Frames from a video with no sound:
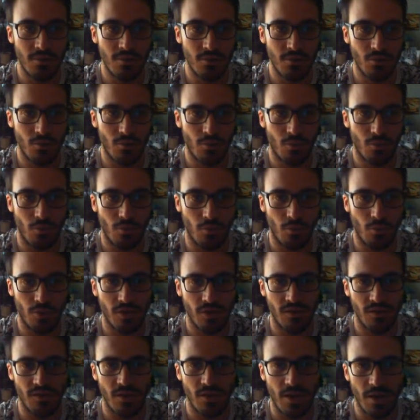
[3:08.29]
what
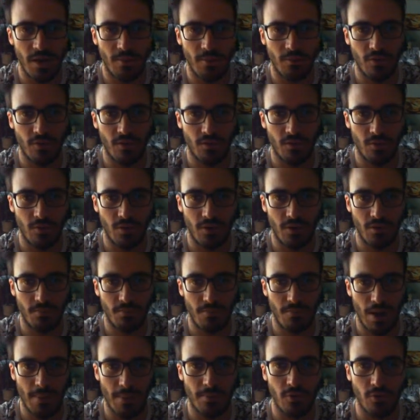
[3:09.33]
is the name of this one?
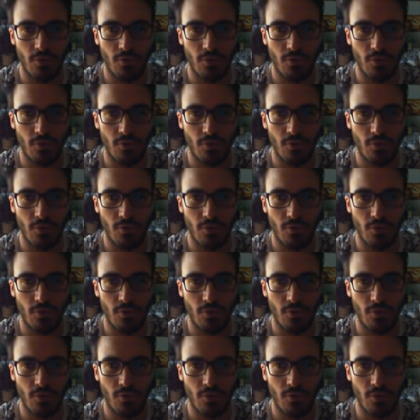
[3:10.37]
Marble